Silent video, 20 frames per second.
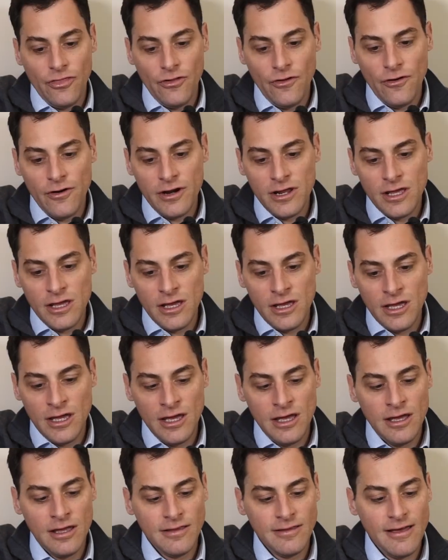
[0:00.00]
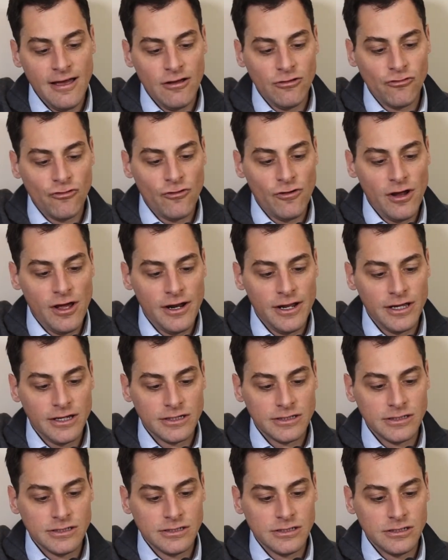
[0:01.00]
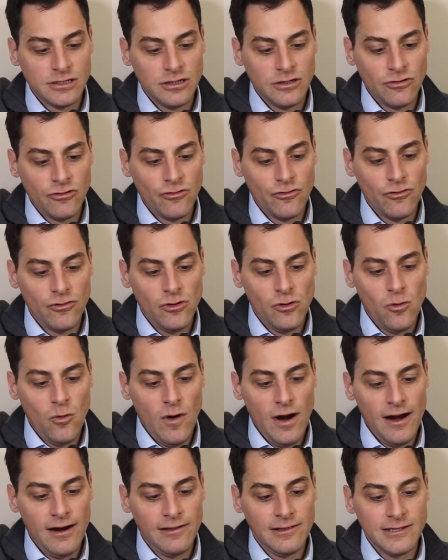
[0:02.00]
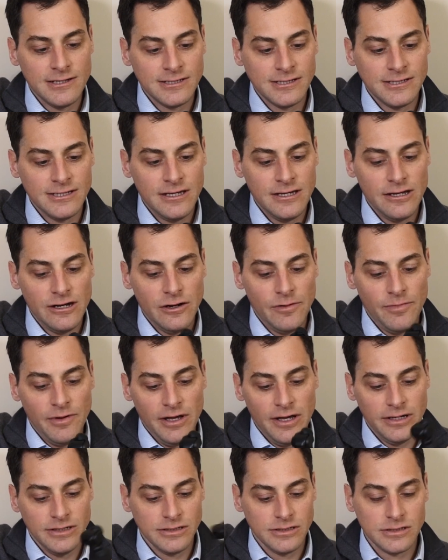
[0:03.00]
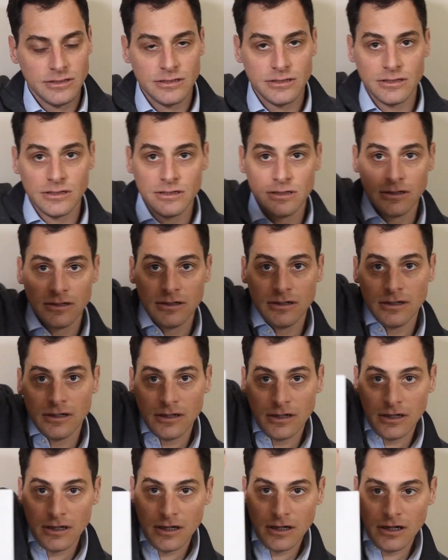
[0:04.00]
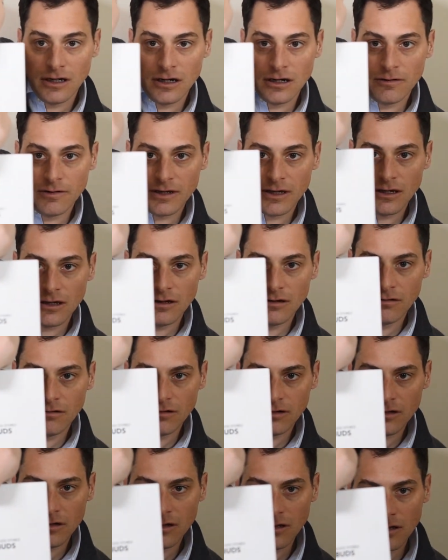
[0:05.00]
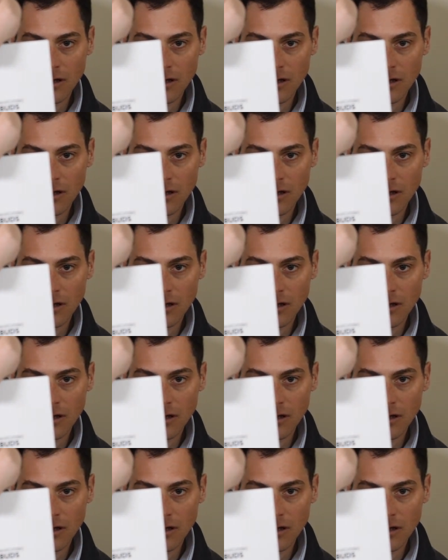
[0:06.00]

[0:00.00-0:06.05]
30 TaoTronics True Wireless Earbuds. Here we go.